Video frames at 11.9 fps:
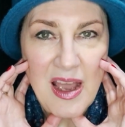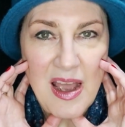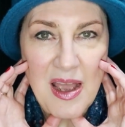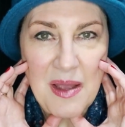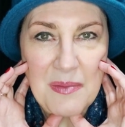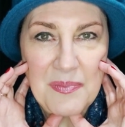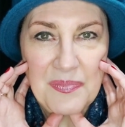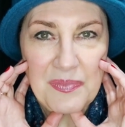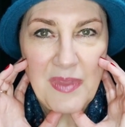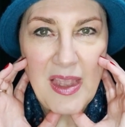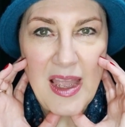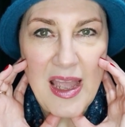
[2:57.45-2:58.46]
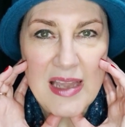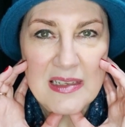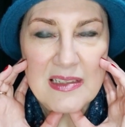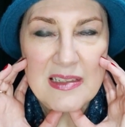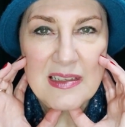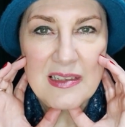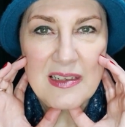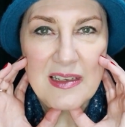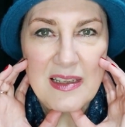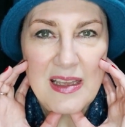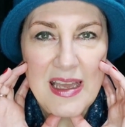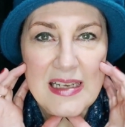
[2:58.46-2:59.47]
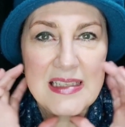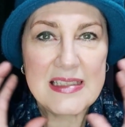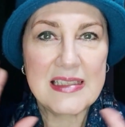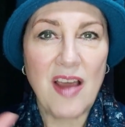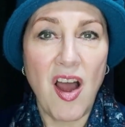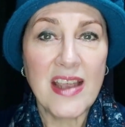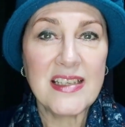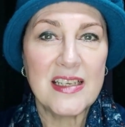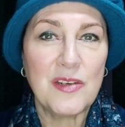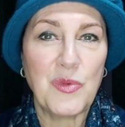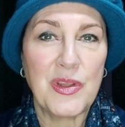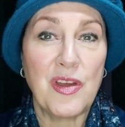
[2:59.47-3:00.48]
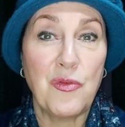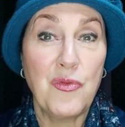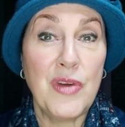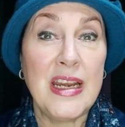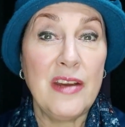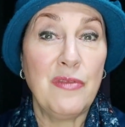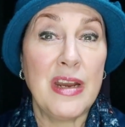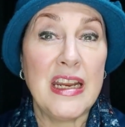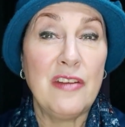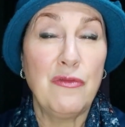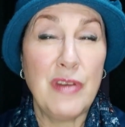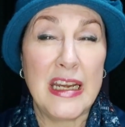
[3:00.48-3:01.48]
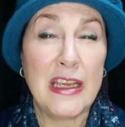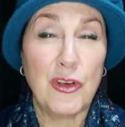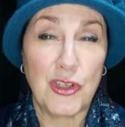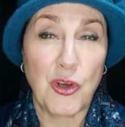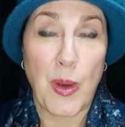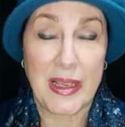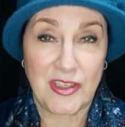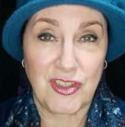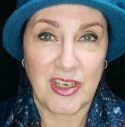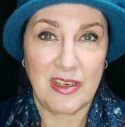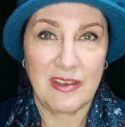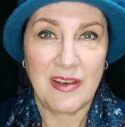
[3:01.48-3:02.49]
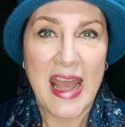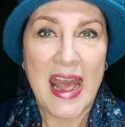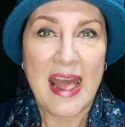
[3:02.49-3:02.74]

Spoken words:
And it ties in with a really good question